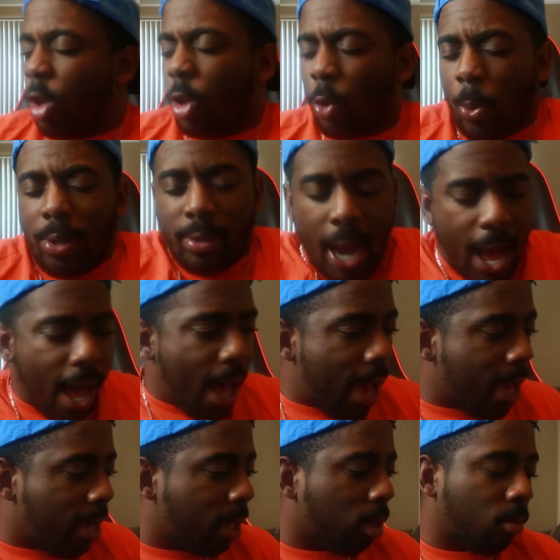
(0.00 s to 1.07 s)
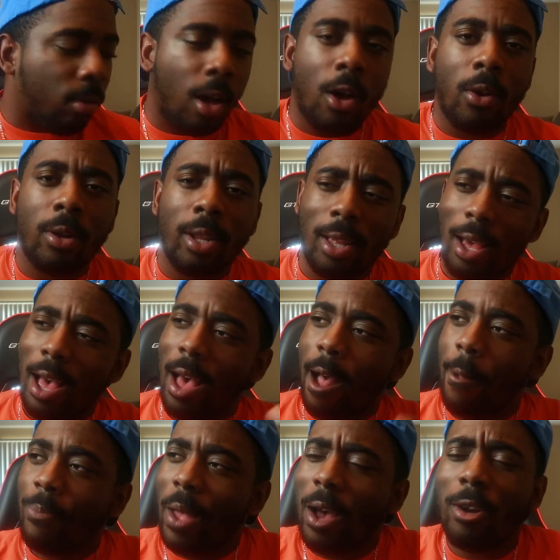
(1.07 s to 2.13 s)
you will die and all.
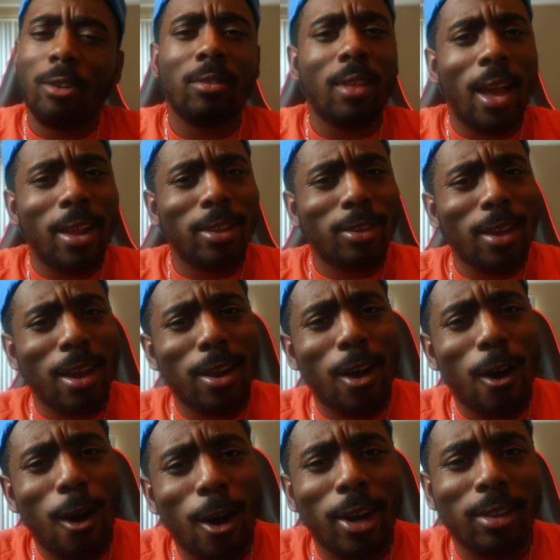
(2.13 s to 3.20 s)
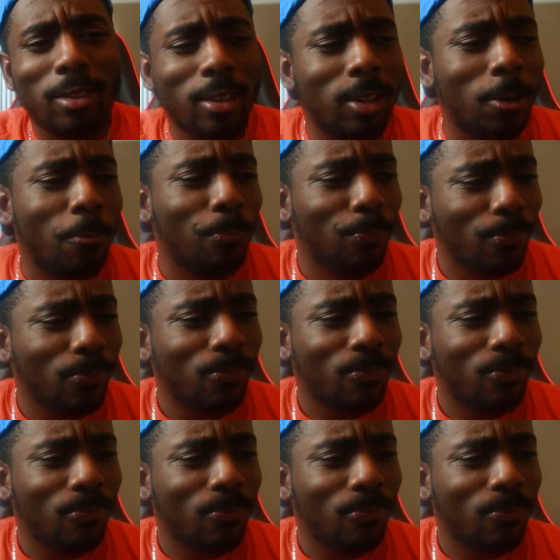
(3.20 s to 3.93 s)
I understand. It's kind of hard to